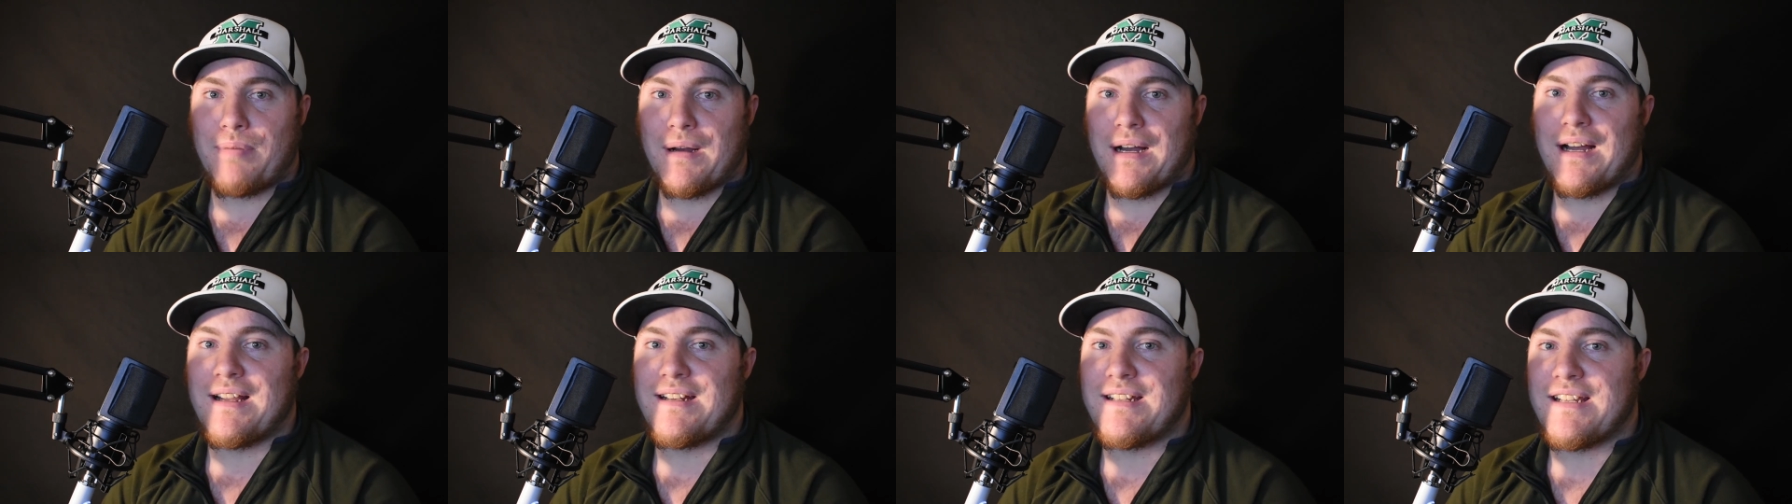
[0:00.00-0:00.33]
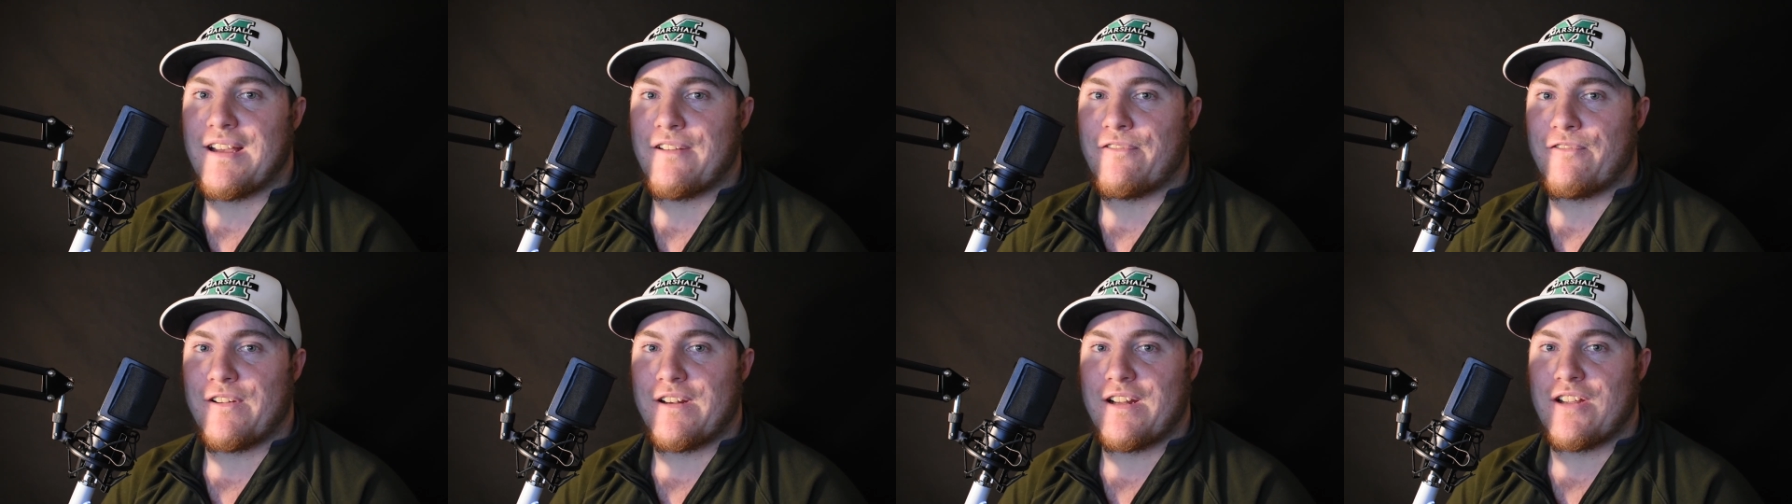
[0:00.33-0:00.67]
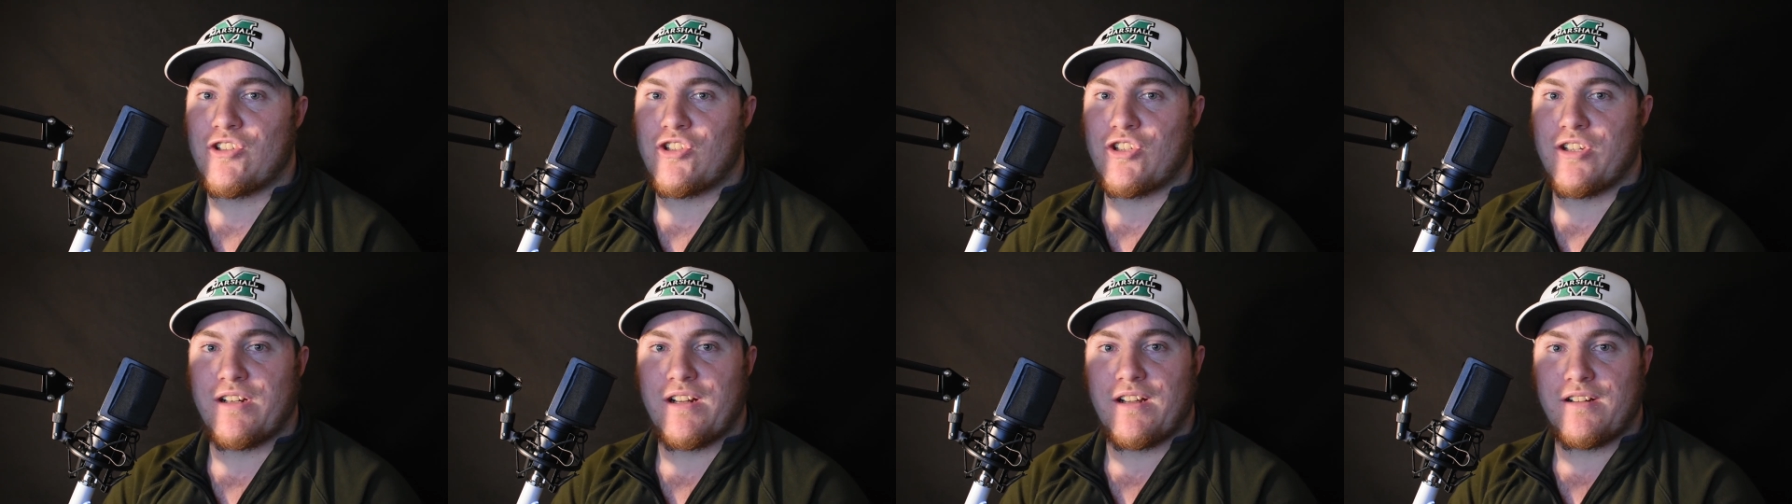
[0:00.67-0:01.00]
By
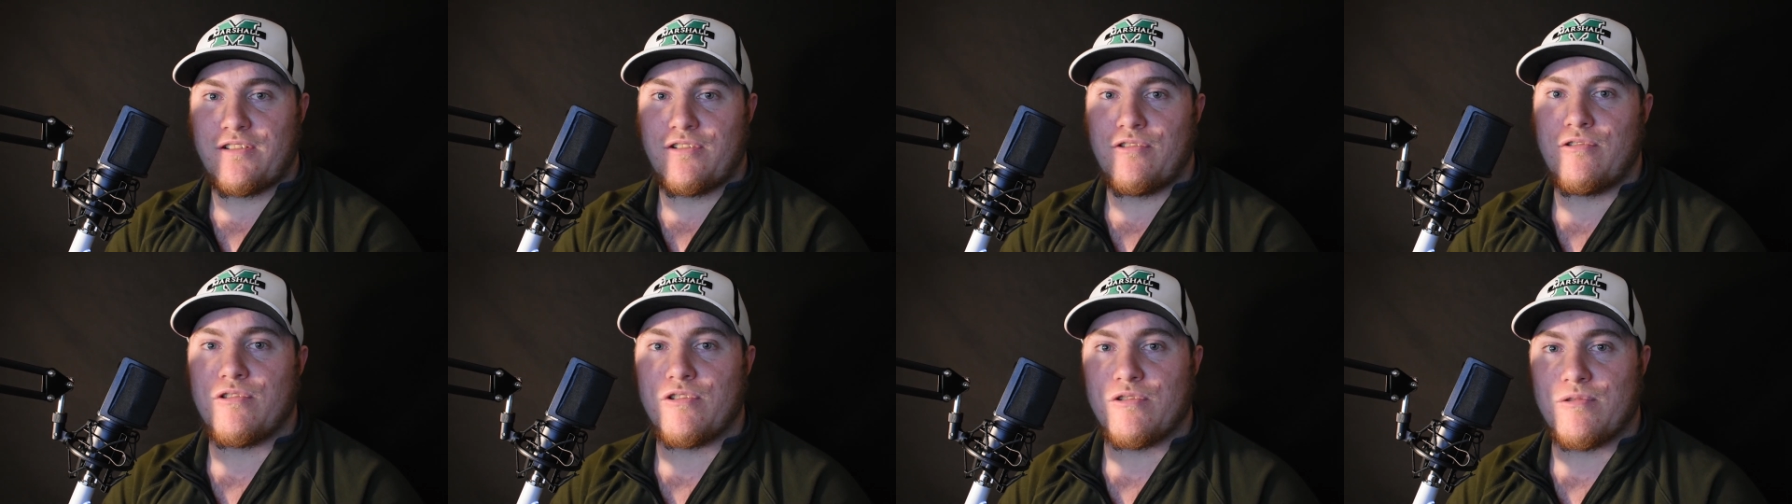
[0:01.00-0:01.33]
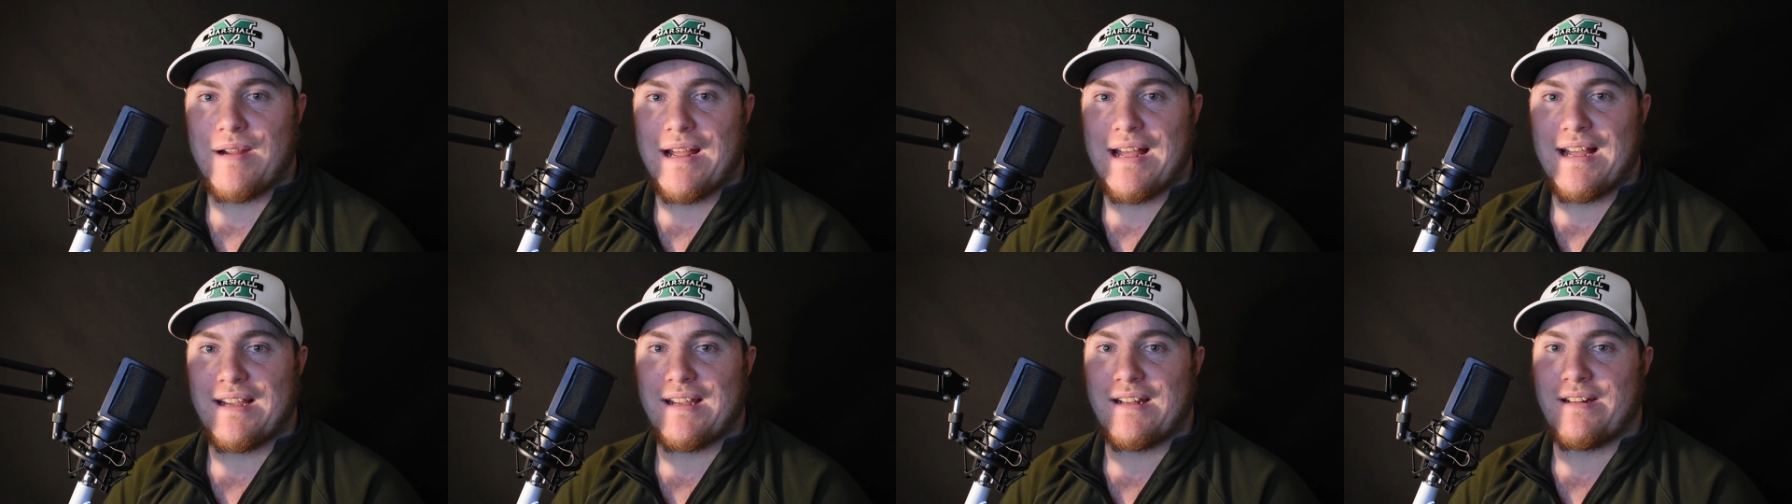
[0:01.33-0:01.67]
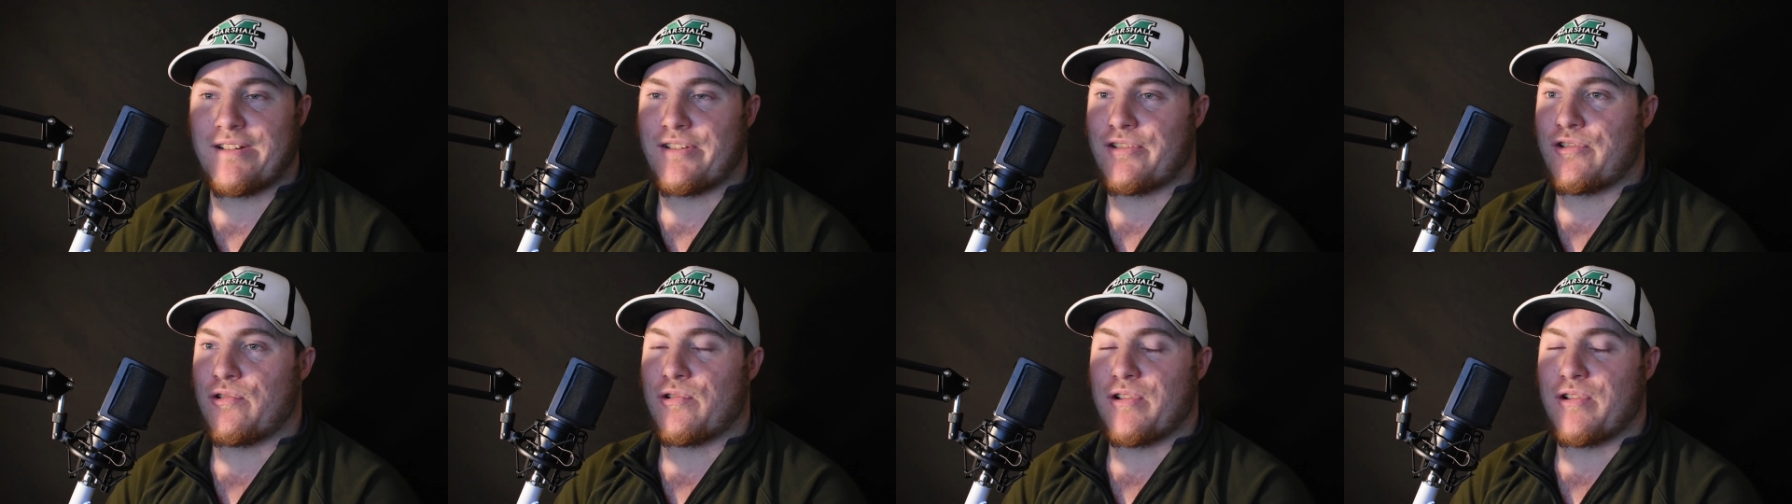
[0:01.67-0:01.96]
definition, a deuteragonist